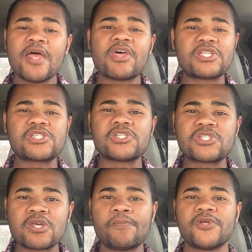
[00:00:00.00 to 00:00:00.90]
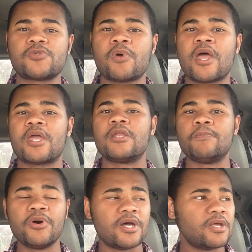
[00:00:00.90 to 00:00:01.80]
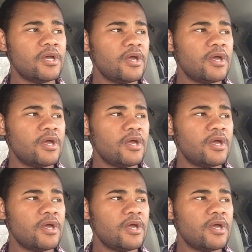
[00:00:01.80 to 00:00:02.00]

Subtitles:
That's the simplest way I can put